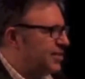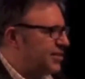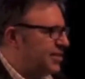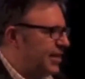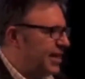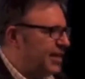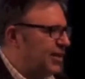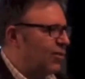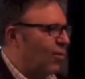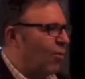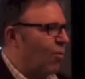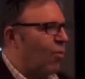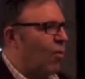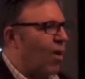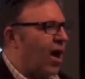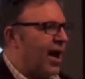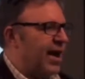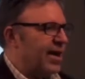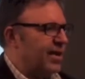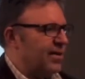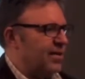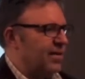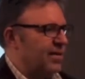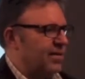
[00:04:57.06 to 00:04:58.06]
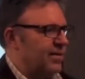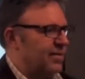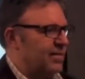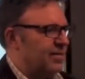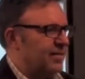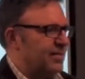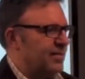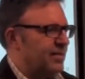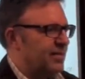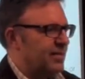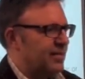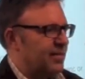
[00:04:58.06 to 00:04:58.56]
single wire
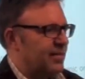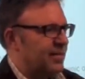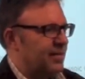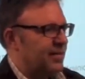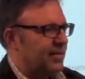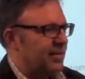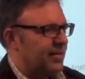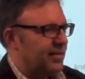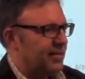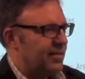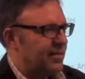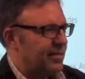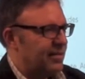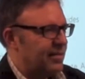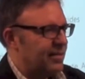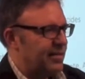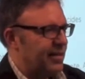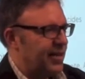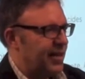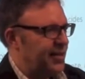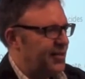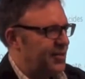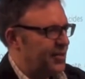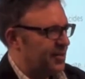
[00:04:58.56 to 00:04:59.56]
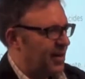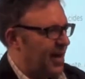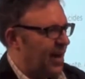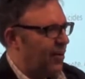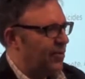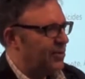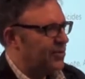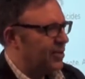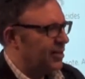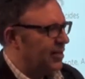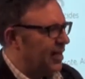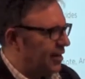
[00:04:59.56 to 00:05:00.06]
in your
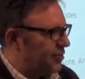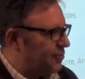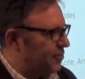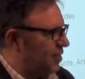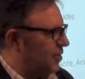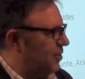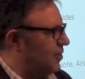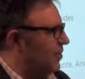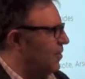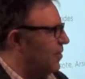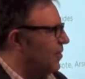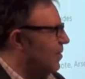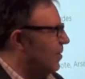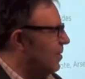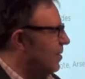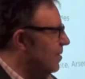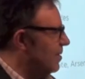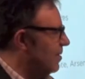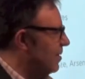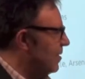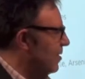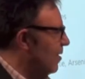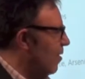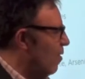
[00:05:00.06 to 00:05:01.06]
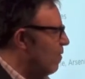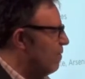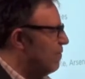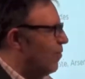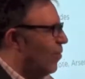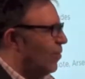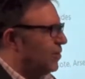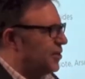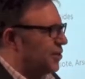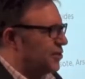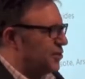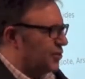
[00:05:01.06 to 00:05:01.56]
house, electrical, low
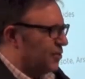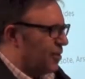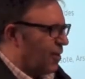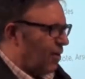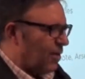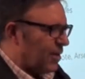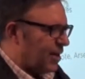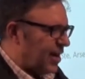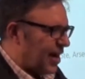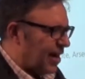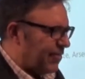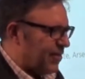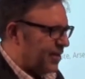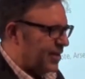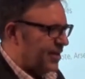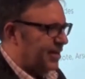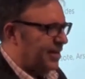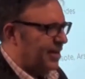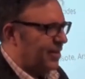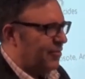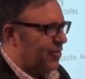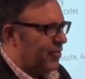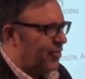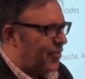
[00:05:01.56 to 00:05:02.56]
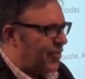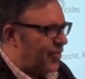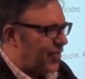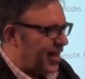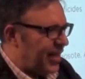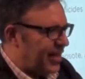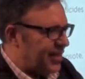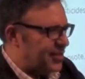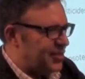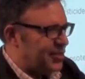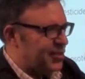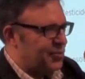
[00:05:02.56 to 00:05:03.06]
voltage, they're all covered in a
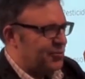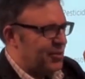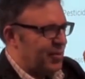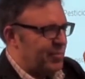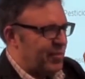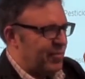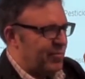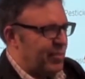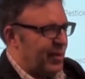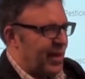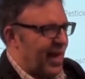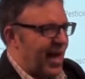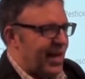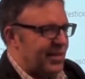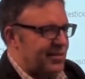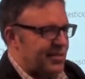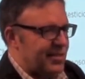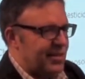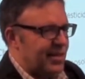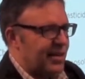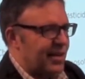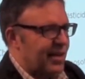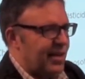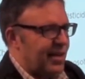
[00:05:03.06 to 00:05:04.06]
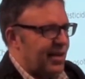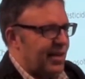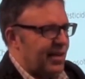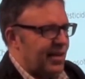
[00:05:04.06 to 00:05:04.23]
thin strip of plastic